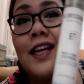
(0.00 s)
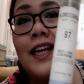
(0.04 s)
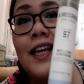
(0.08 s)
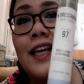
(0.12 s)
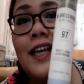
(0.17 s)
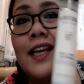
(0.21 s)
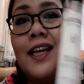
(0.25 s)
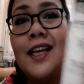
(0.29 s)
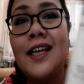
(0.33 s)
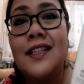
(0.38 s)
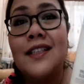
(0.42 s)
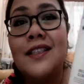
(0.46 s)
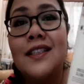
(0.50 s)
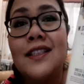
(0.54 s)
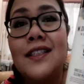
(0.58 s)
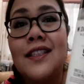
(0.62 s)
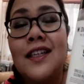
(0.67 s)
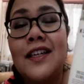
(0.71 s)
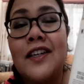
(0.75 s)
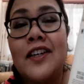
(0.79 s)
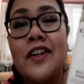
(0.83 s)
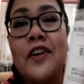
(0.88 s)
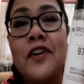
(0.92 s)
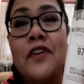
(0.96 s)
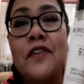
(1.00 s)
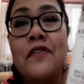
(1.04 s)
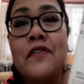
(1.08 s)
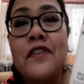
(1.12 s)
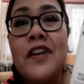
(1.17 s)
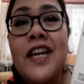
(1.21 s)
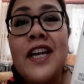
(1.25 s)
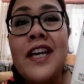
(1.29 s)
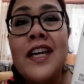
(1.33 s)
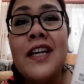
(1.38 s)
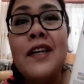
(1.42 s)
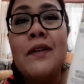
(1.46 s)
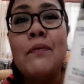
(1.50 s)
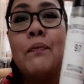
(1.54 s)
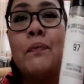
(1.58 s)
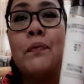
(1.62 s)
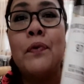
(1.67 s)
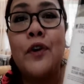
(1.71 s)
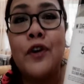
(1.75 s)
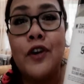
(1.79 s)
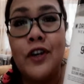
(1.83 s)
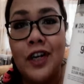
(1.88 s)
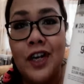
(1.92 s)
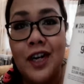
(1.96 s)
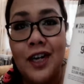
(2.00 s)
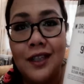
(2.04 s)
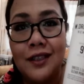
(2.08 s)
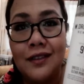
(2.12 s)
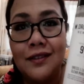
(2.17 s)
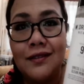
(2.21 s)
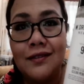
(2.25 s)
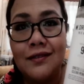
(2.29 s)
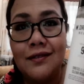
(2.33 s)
it's a Korean product.